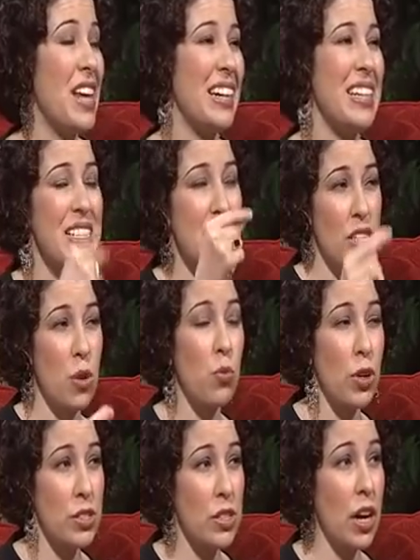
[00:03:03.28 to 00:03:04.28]
that is
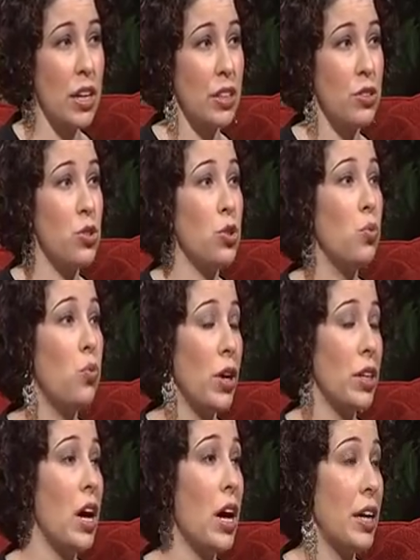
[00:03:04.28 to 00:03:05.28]
somewhat tied into
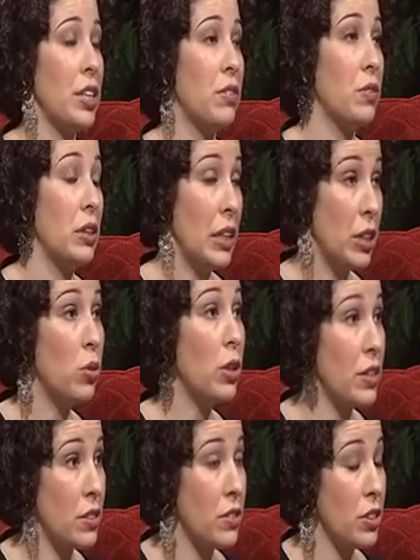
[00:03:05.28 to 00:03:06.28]
what kind of legal
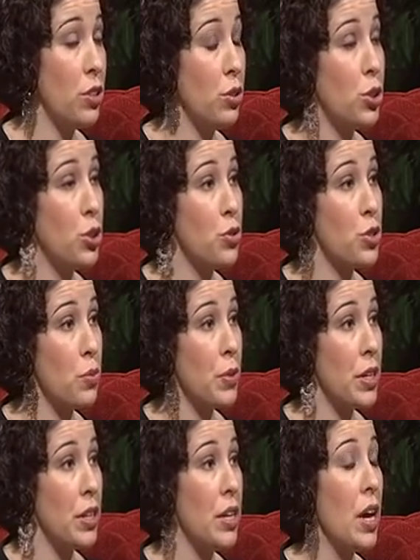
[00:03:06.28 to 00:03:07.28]
entity you choose to
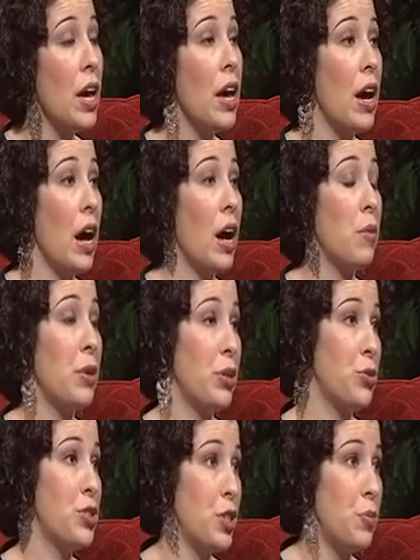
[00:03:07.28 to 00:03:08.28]
be. Okay. But
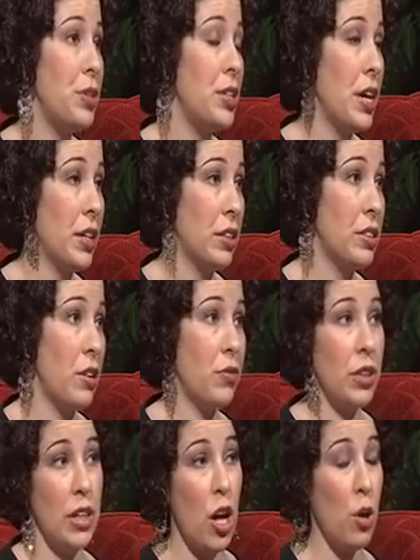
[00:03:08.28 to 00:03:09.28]
your CPA can
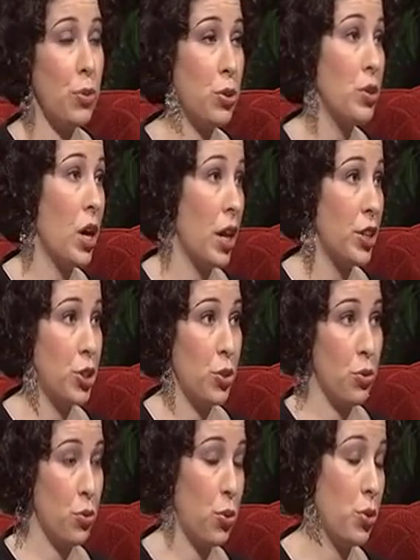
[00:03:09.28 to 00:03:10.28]
definitely help you, guide you
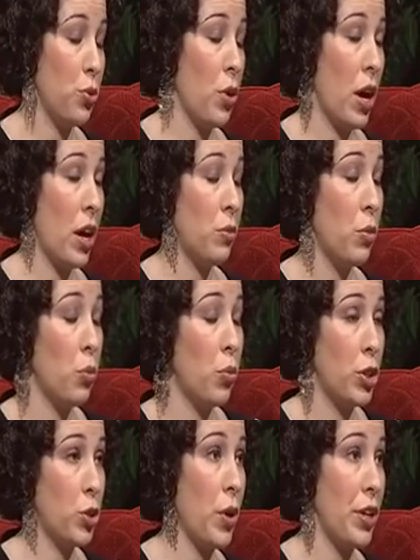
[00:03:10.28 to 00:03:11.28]
through
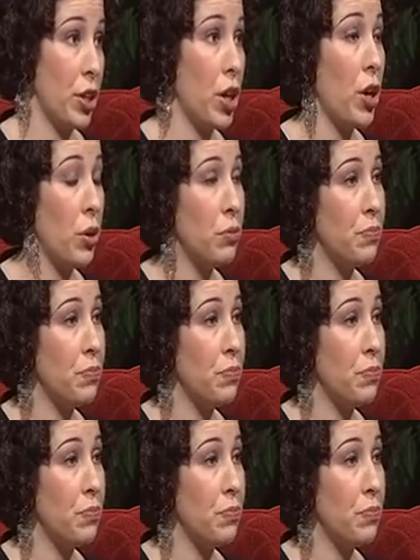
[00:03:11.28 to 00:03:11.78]
which way to go.